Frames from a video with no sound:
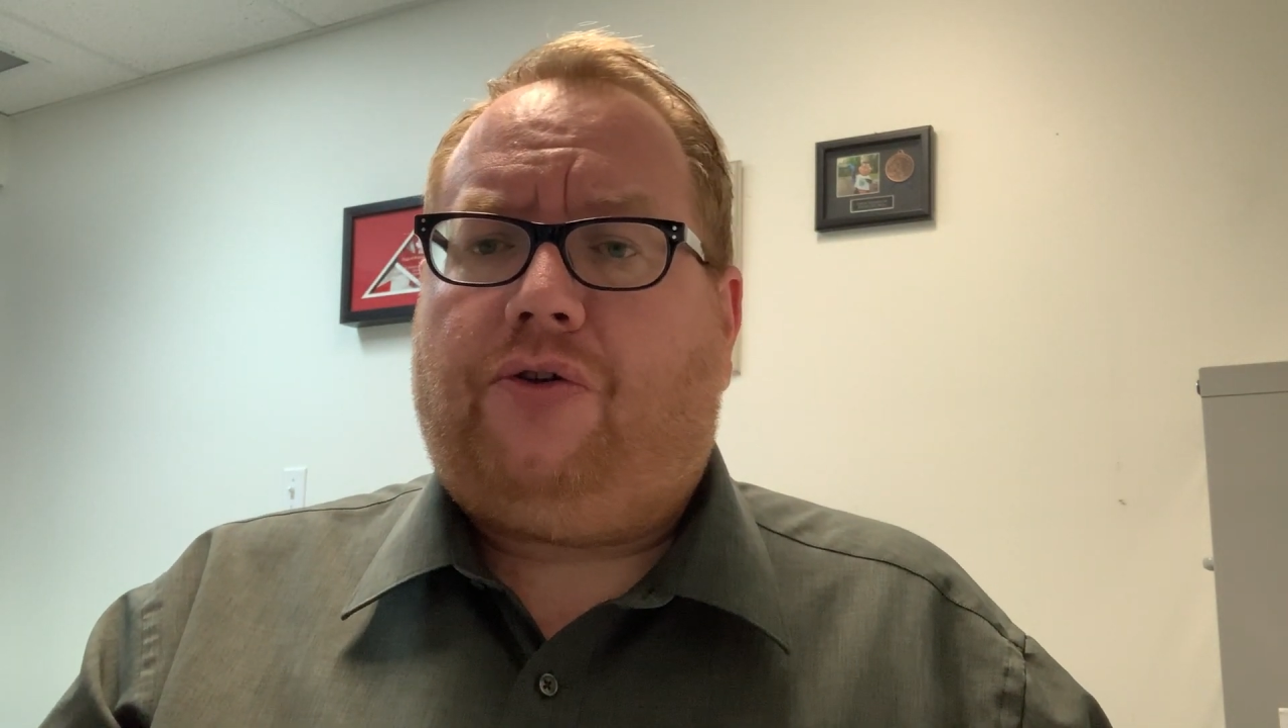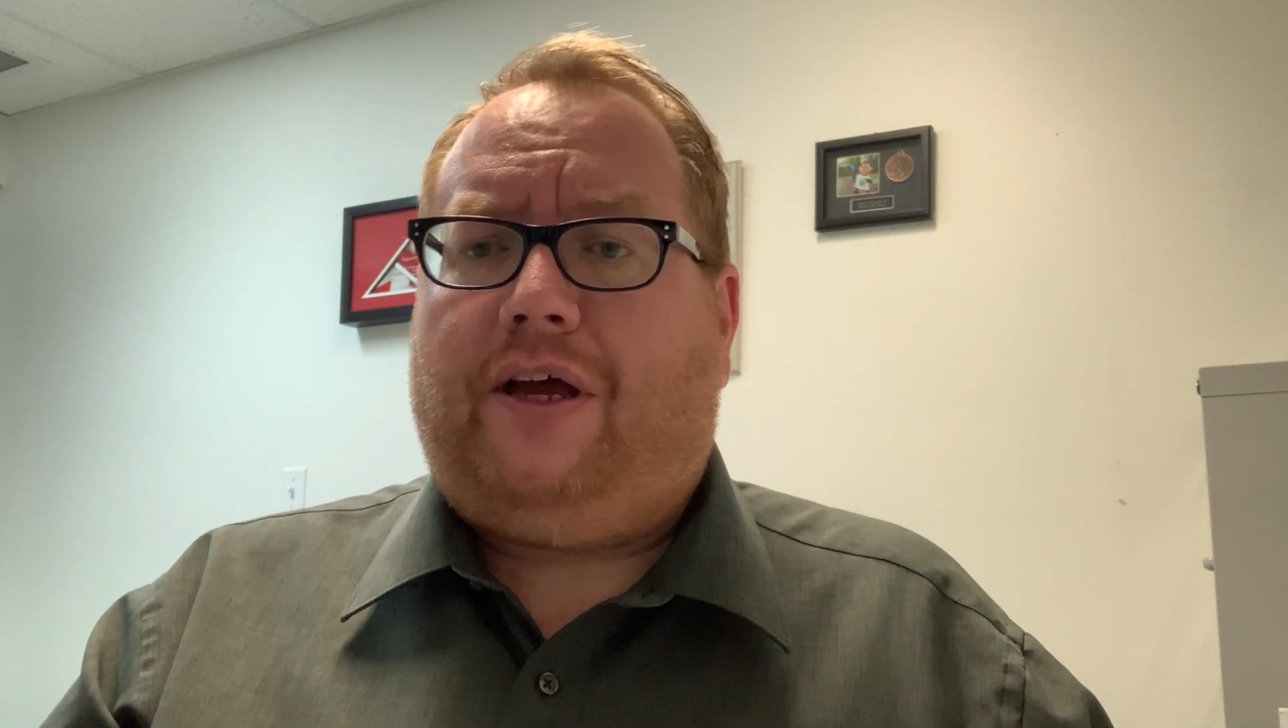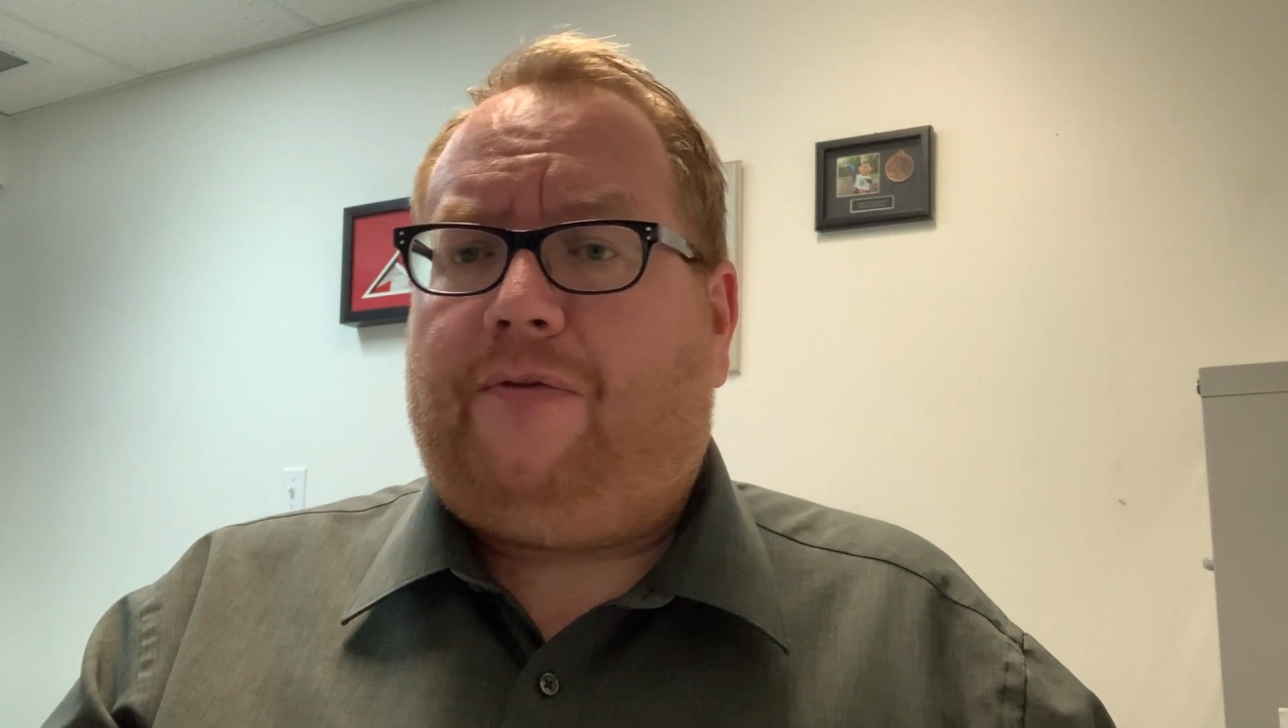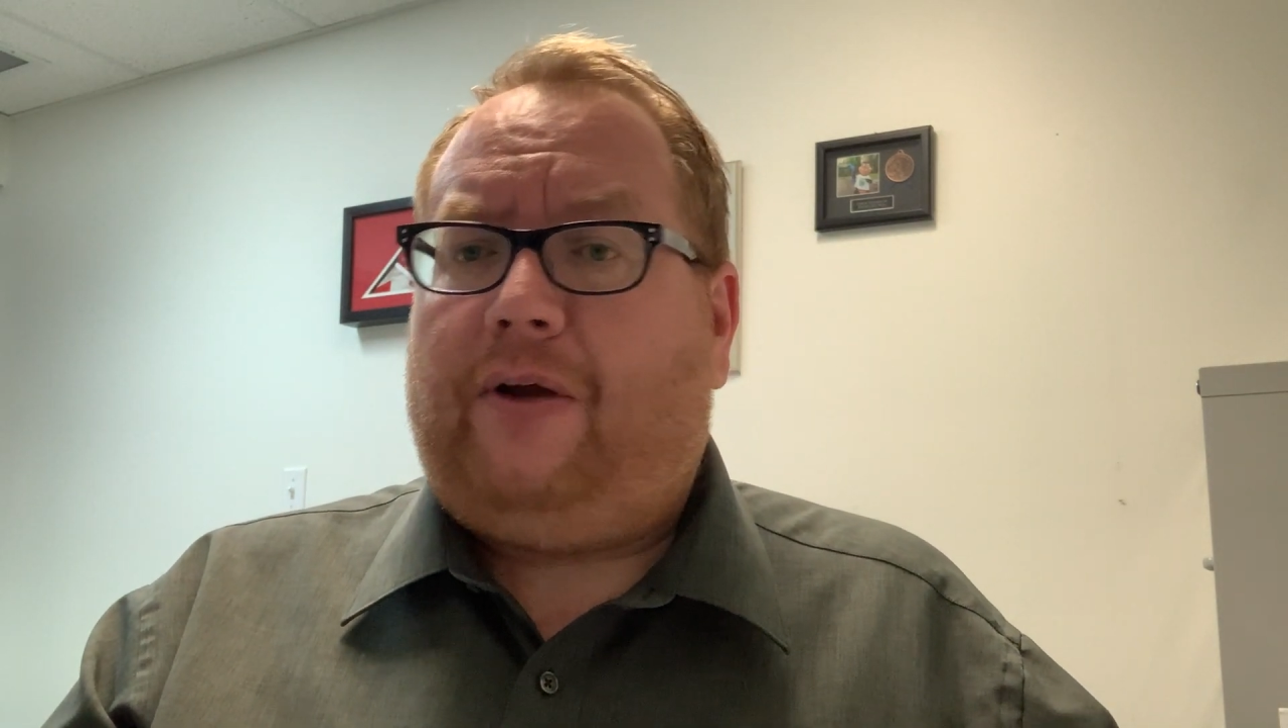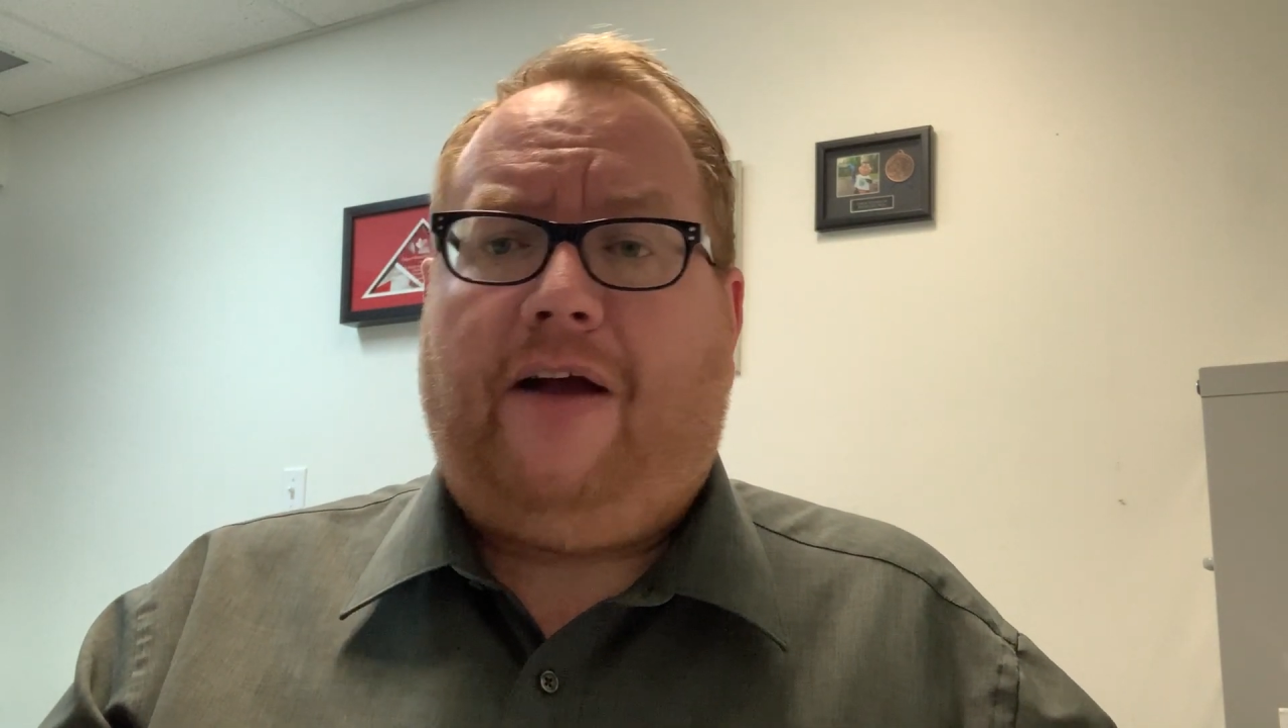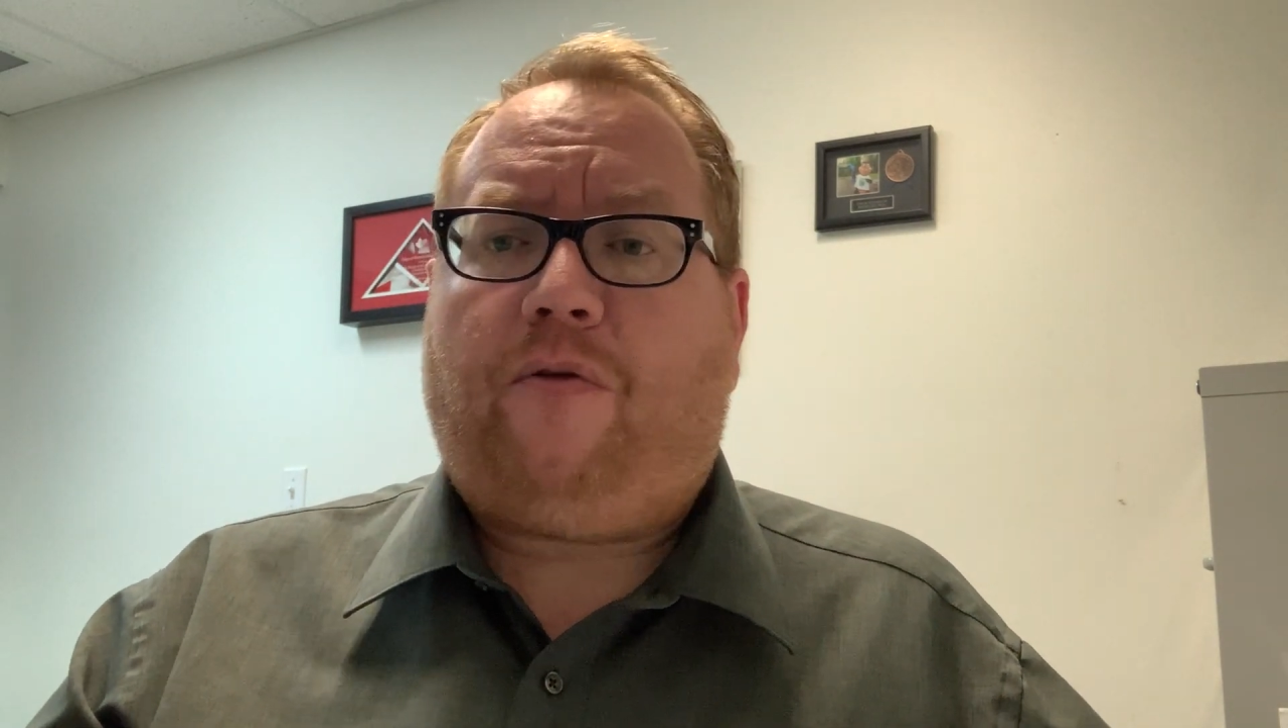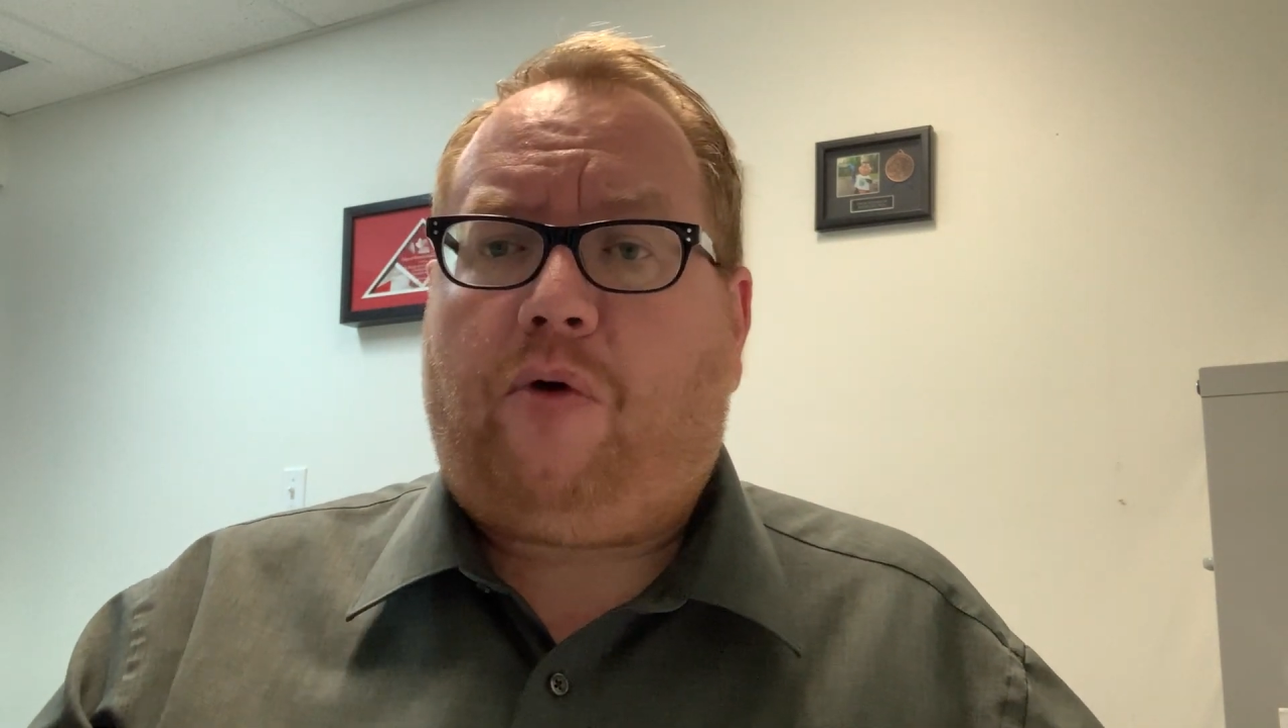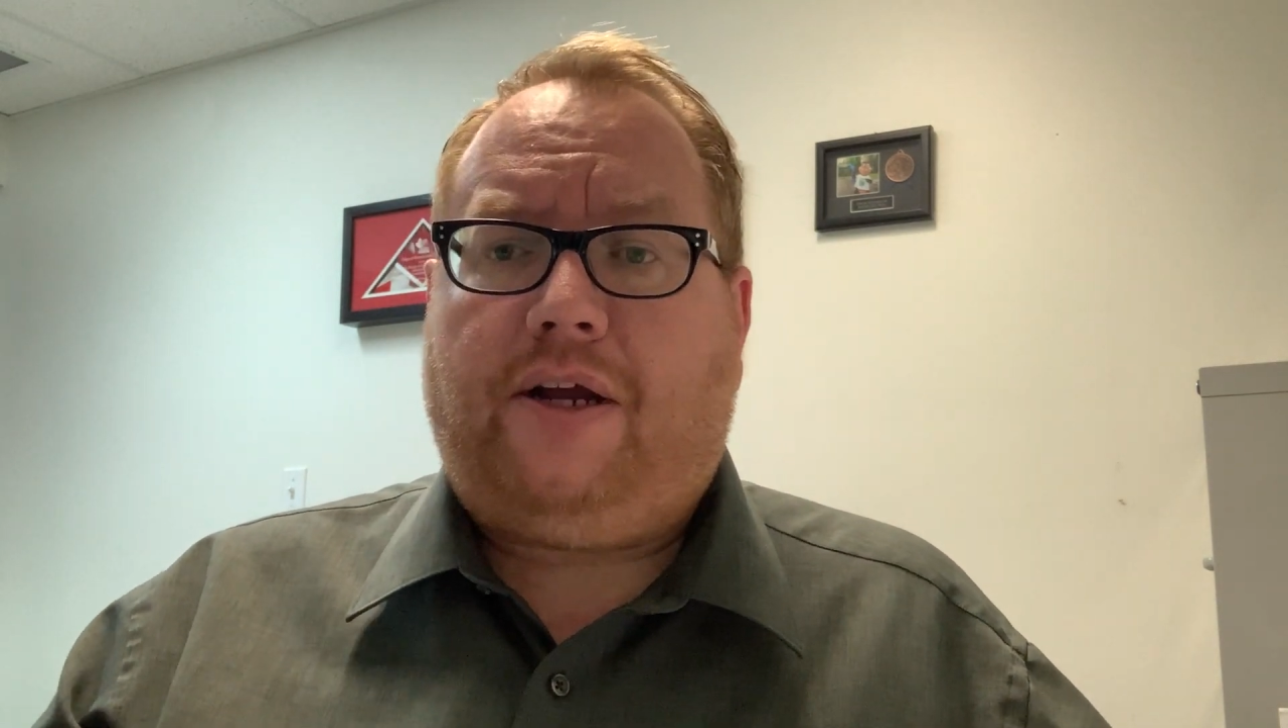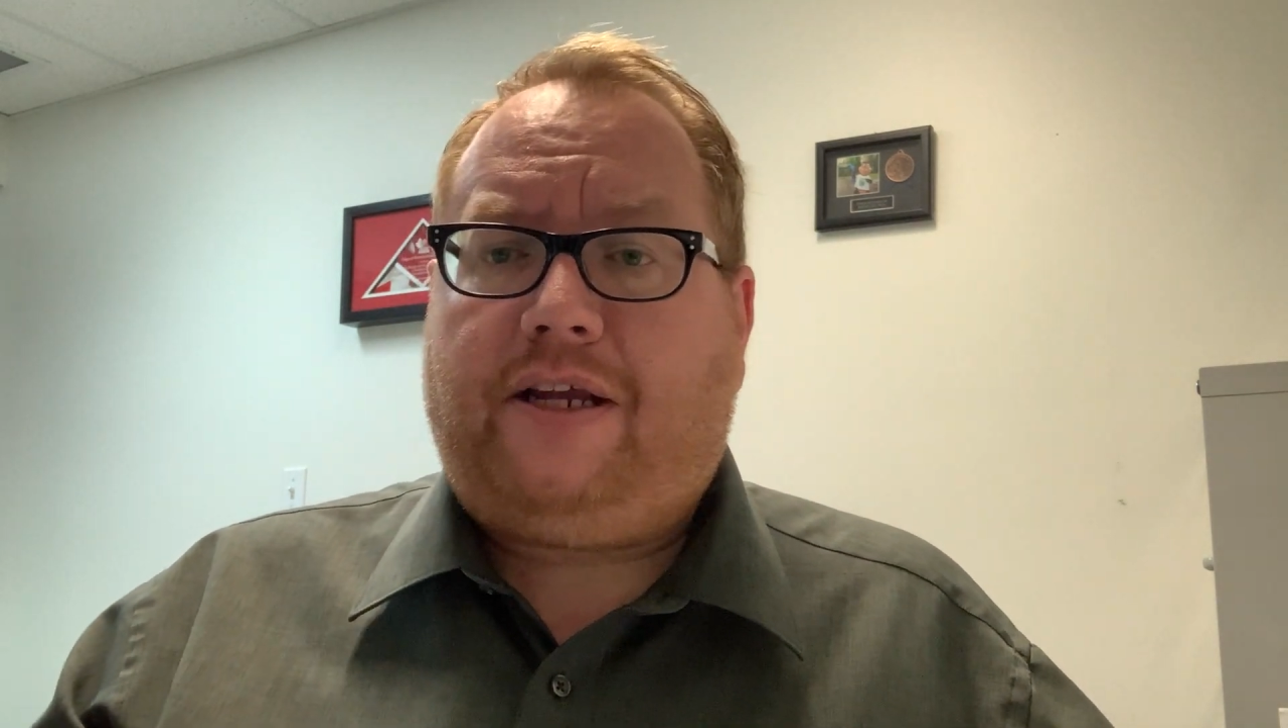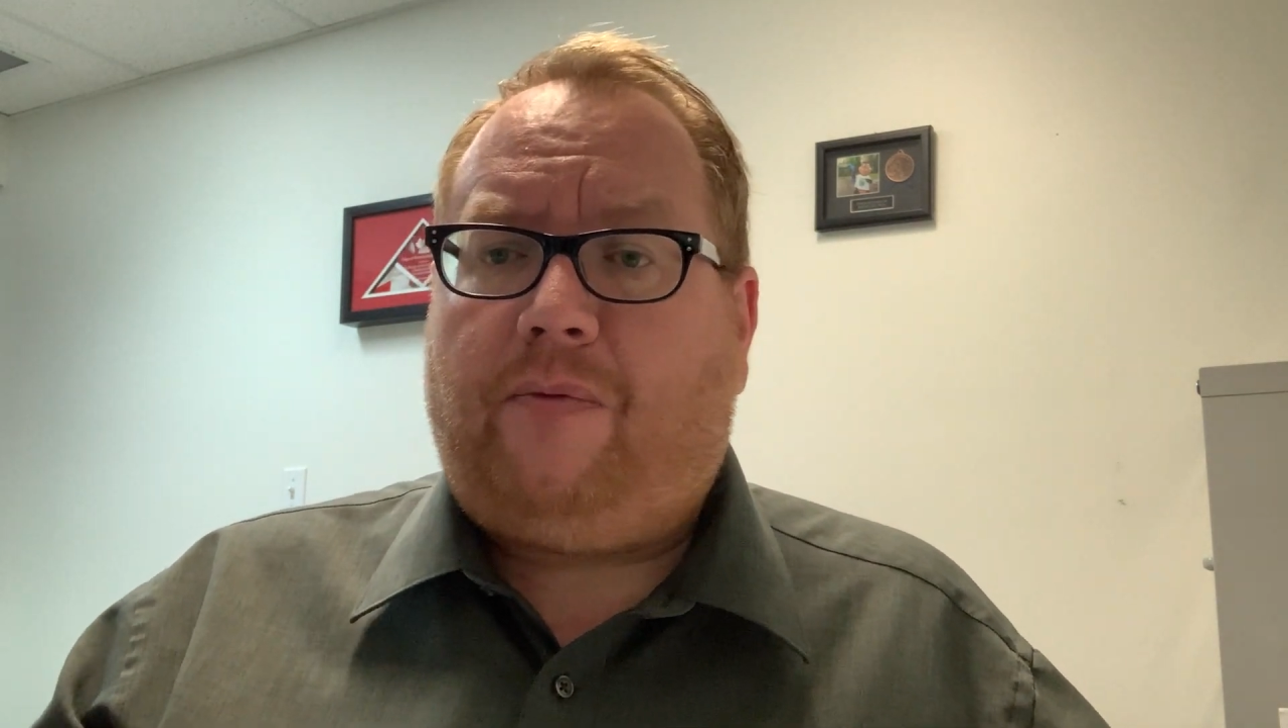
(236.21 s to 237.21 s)
that if we have a
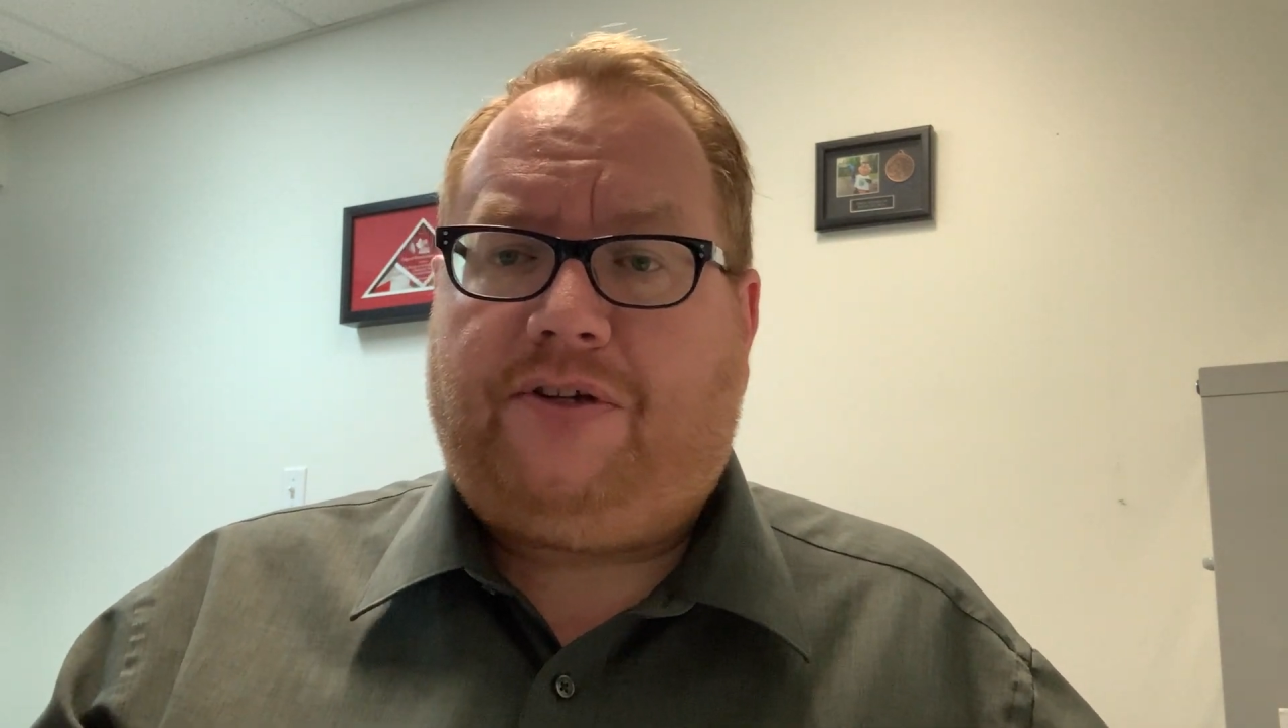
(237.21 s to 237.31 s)
breakdown,